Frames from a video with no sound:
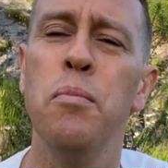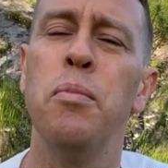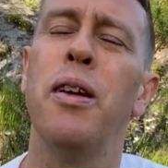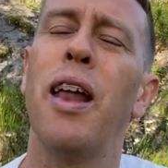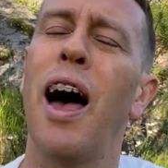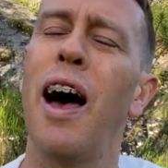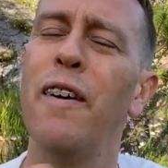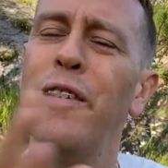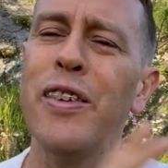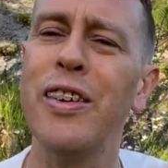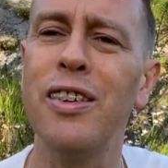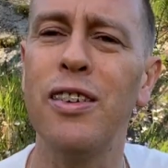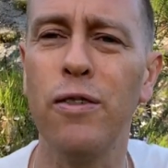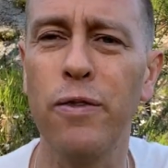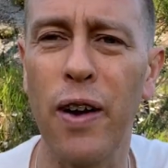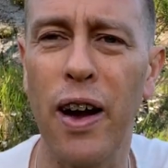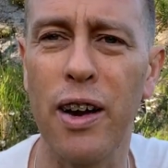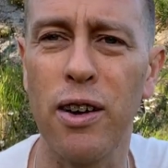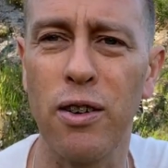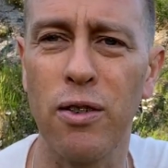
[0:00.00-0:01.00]
But having
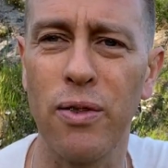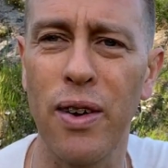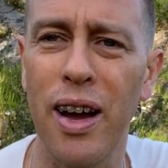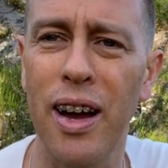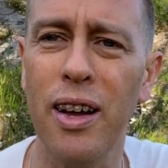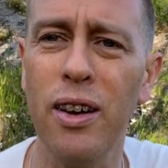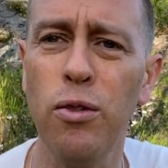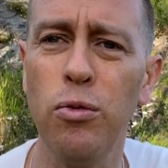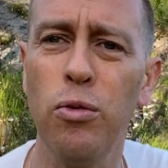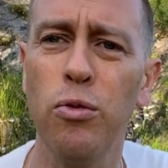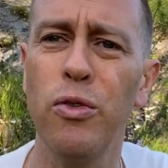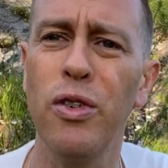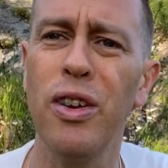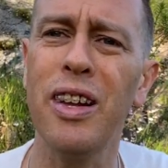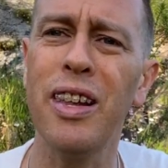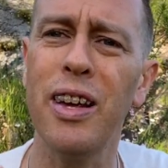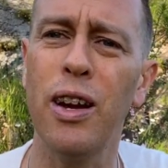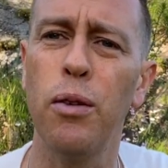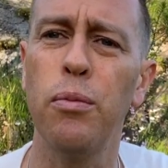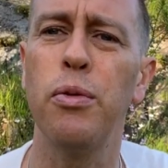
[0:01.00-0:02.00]
Davana around will
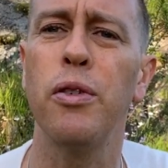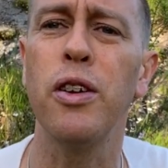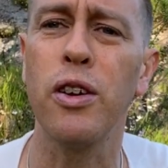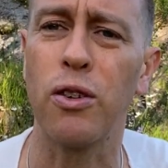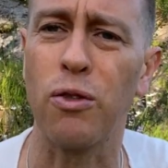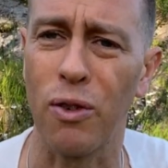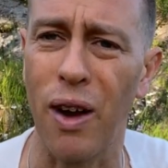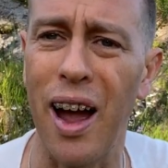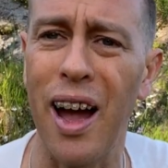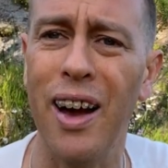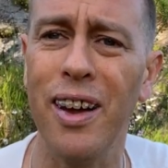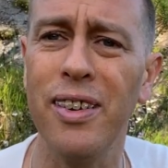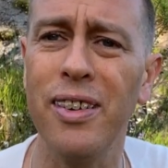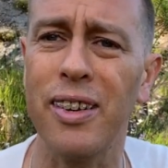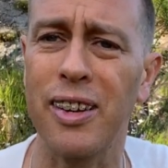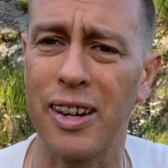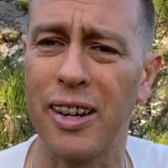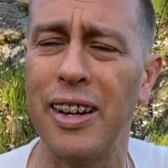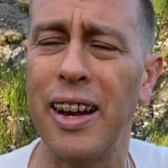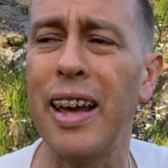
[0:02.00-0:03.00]
really help you to
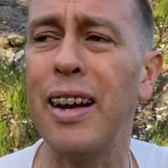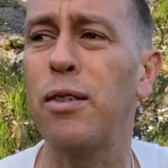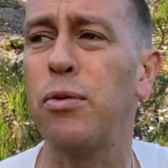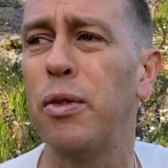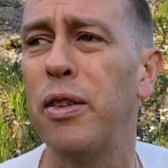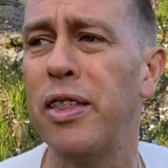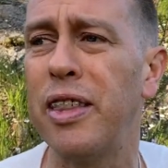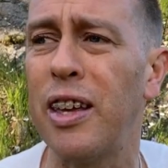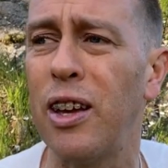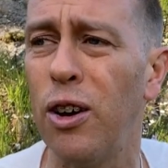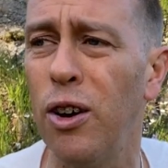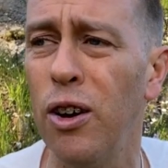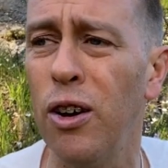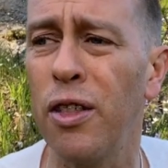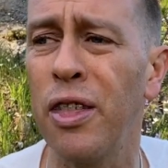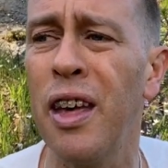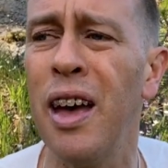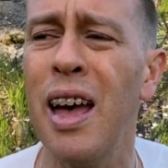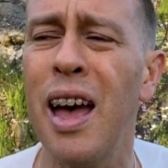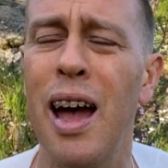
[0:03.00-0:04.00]
ground and connect with the
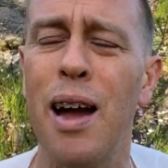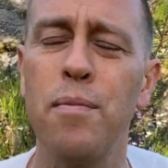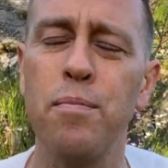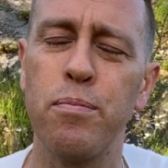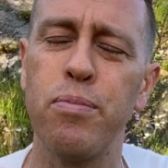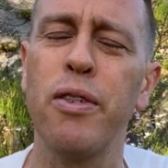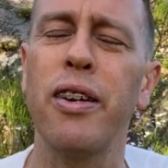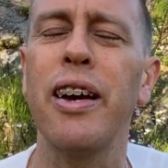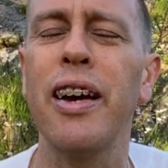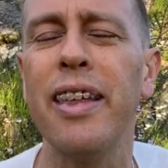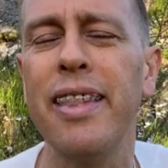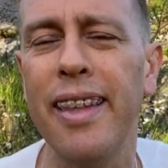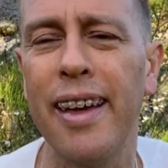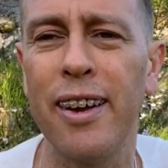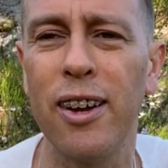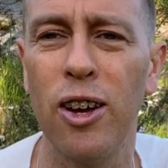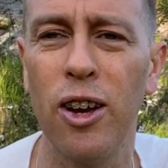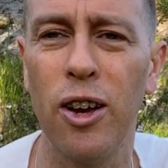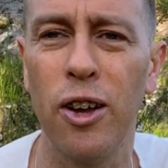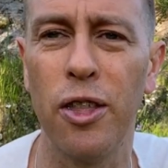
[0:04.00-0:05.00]
earth and bring in
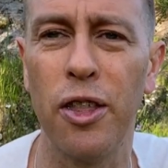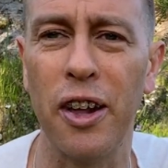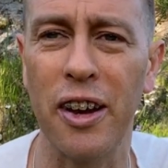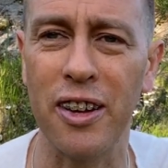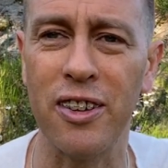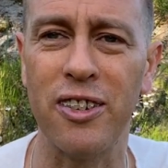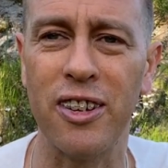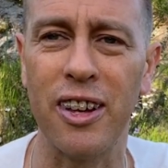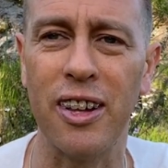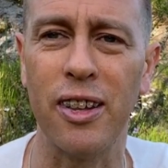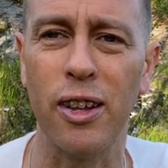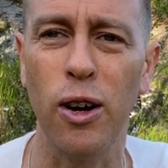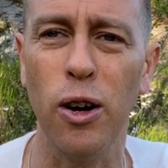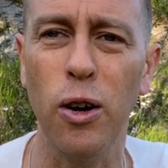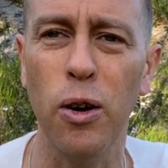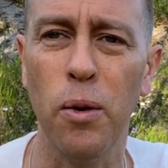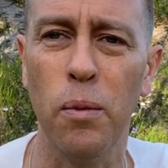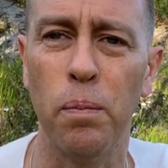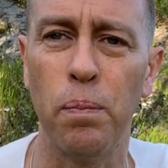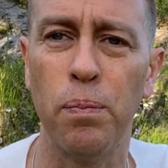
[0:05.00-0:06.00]
that earth energy in the
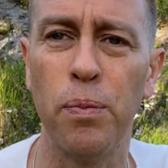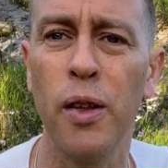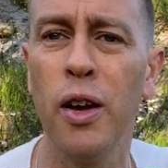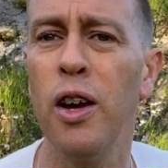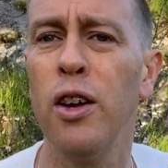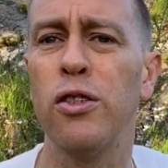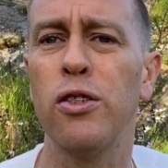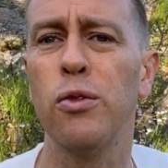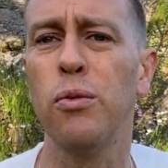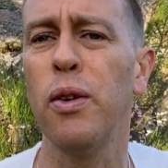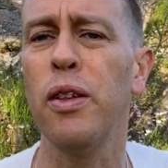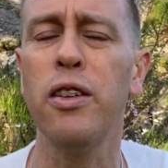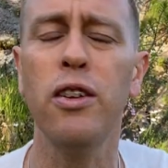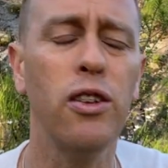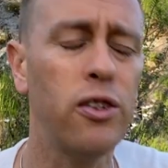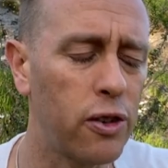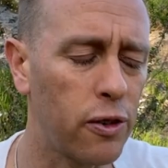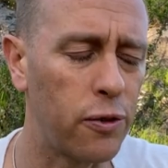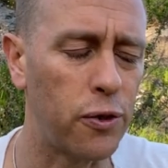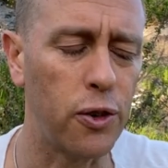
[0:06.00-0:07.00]
home. So whether
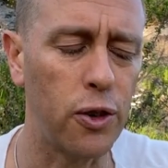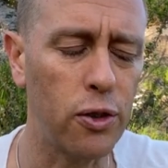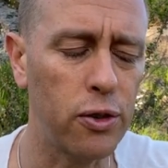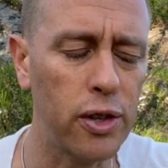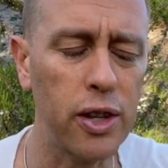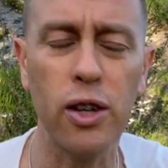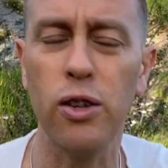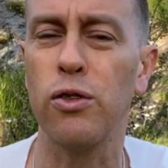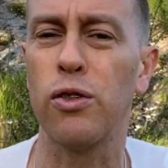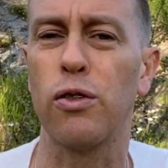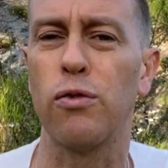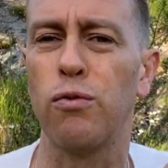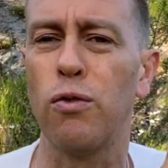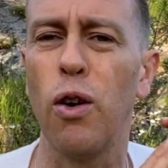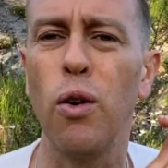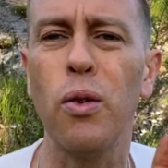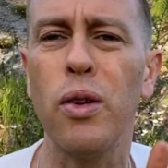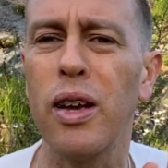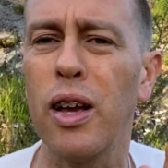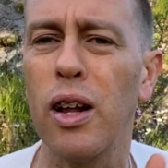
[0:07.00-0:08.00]
you're diffusing it or just
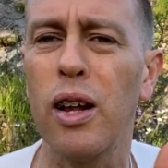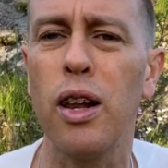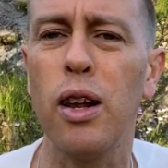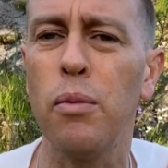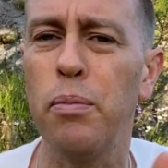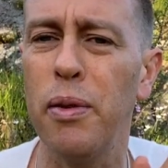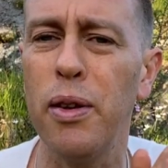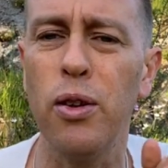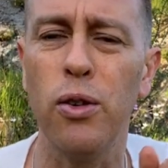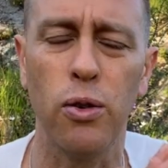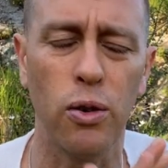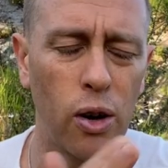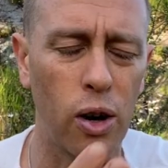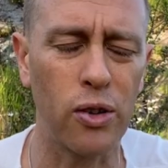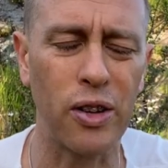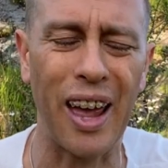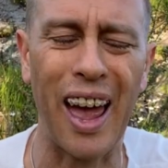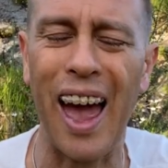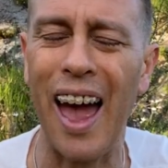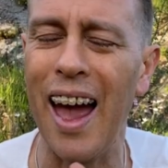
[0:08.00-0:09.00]
rolling a little bit or
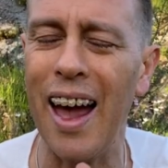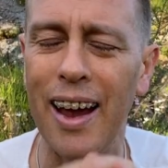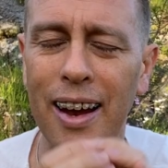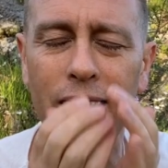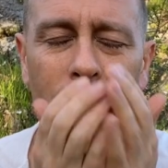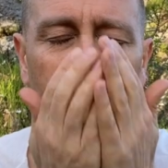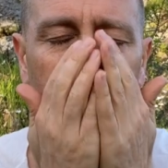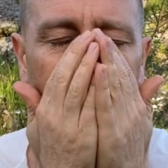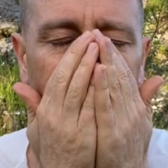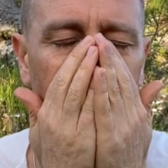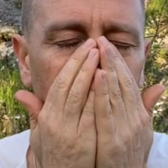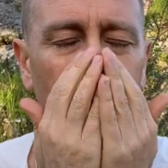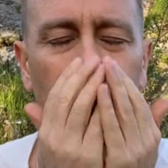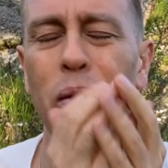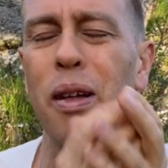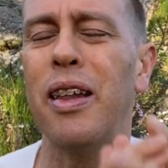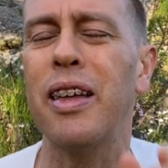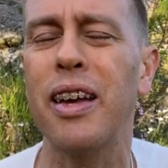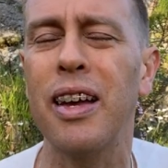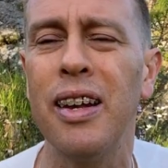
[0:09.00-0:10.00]
on your hands and
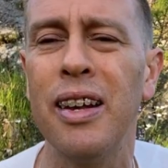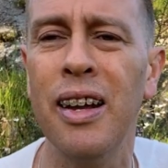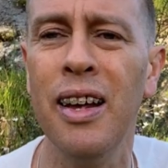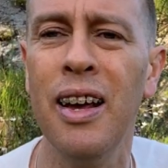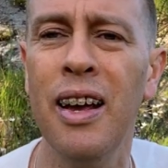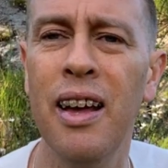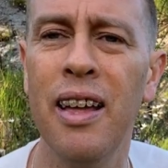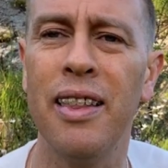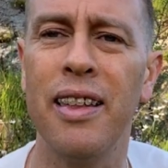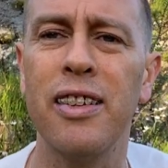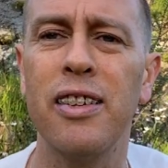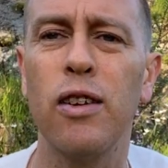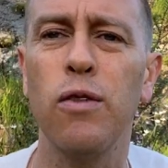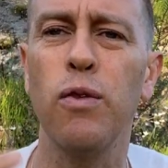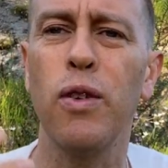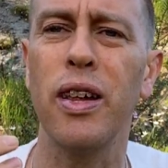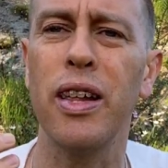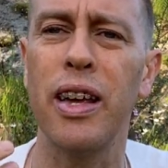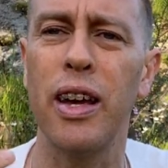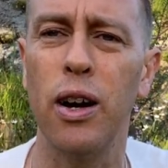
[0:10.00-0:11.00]
smelling it, this
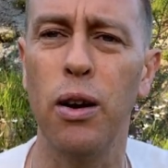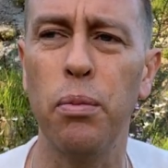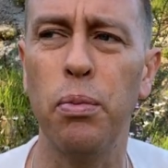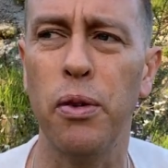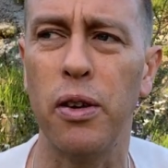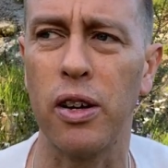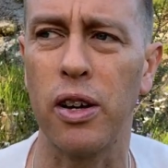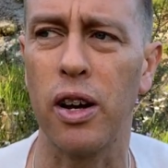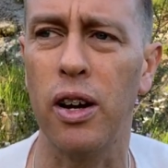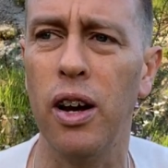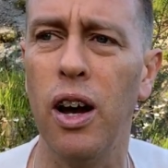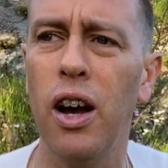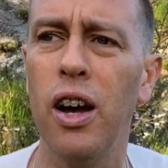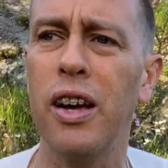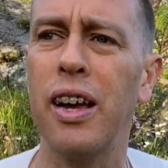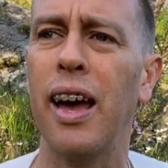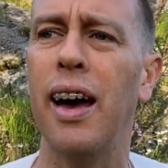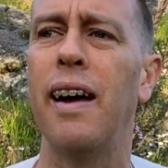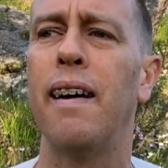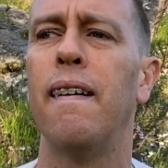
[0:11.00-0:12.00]
can really help you to go,
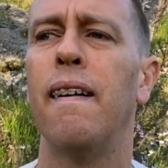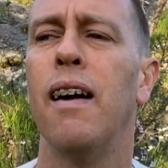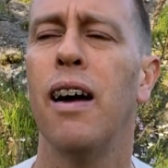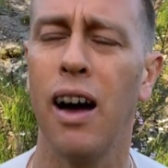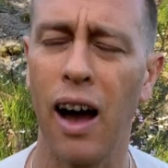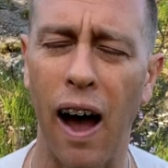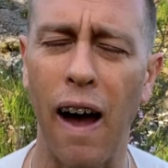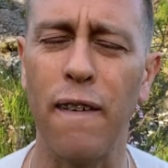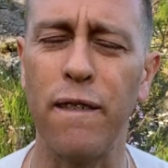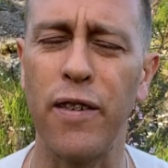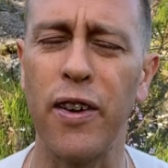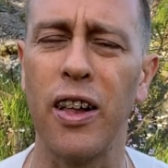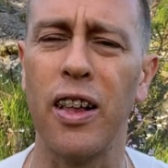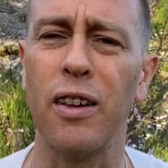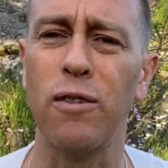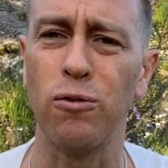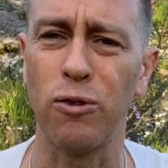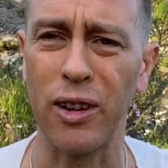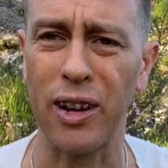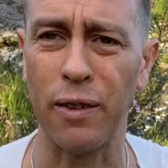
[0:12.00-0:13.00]
okay, I
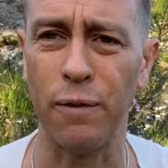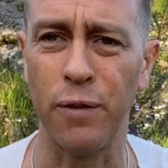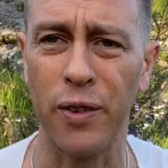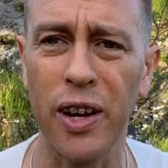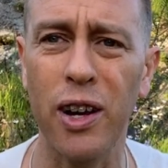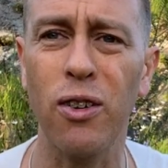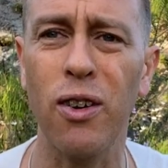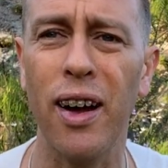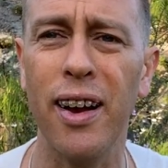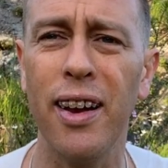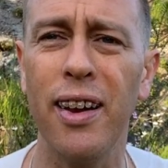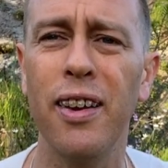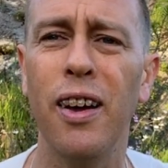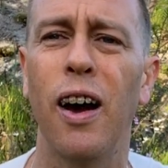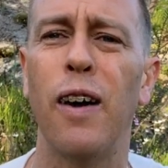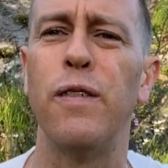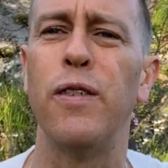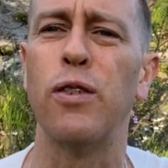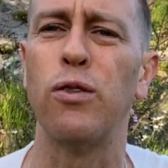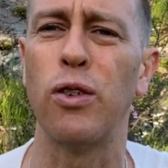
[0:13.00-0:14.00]
feel reinvigorated,
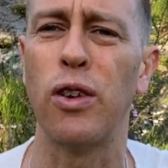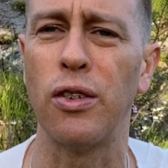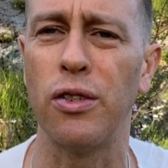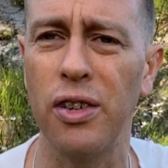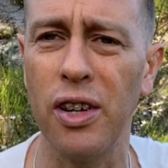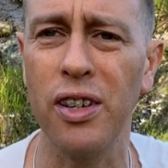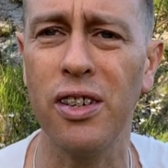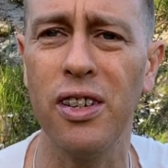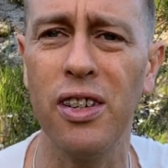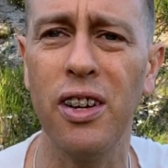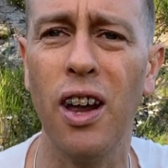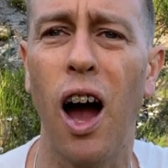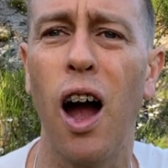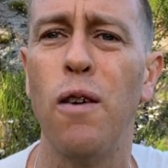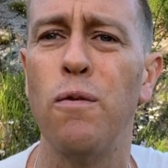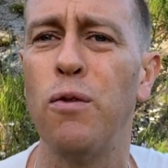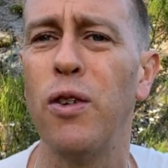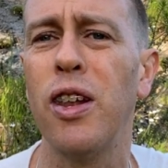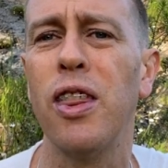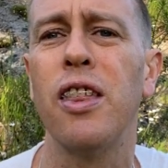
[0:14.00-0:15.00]
I feel recentered,
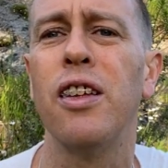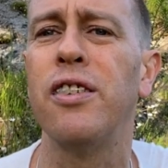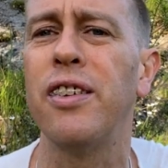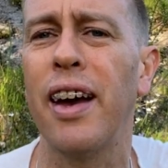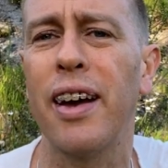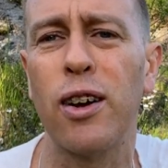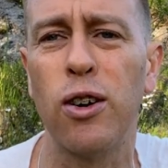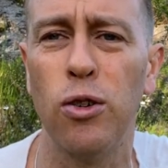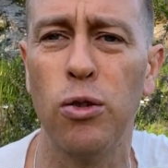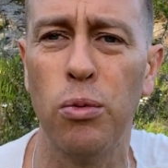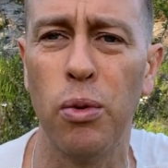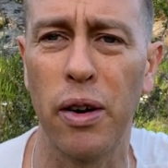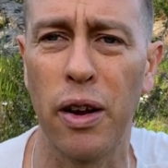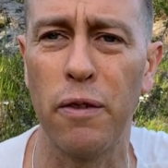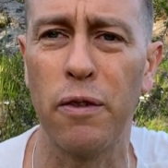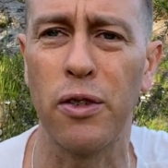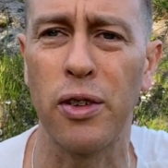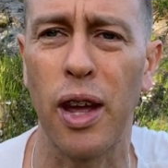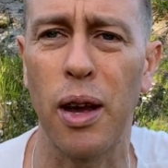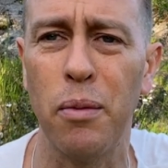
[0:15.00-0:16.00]
I'm ready to tackle
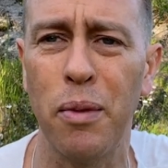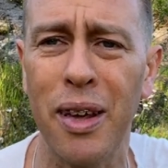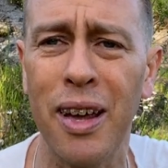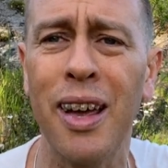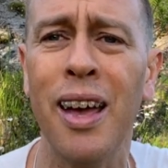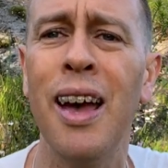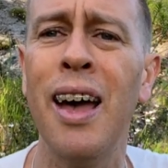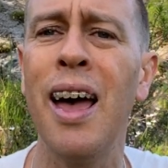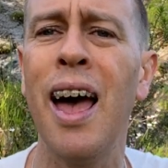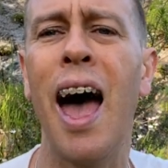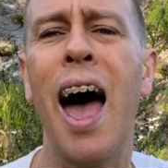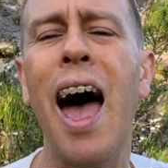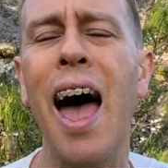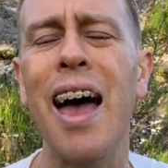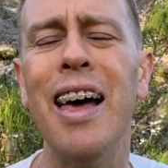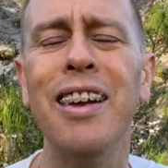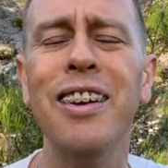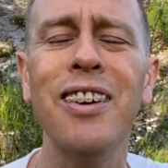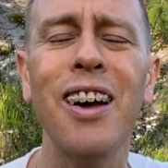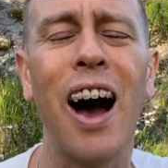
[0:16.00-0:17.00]
whatever's happening,
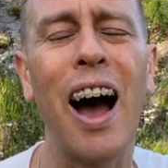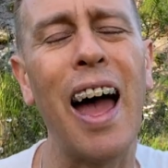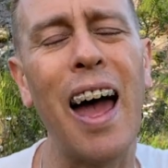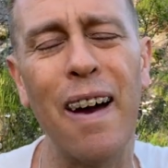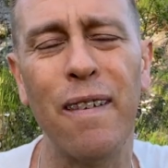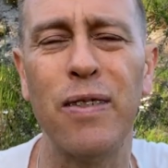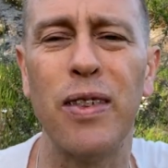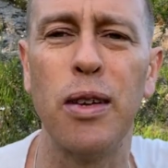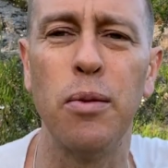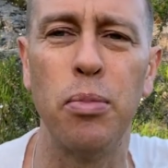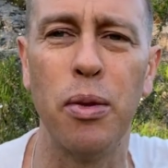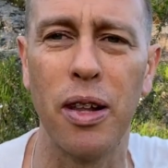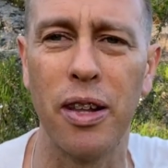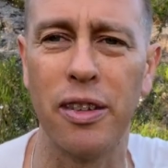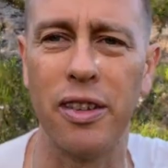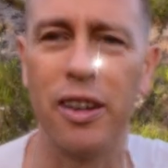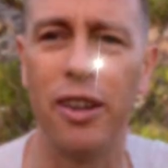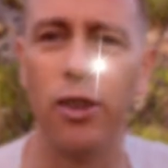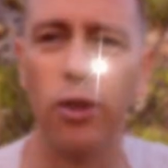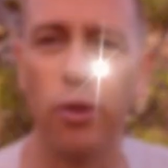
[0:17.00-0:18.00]
and I have the
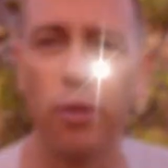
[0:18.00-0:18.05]
ability to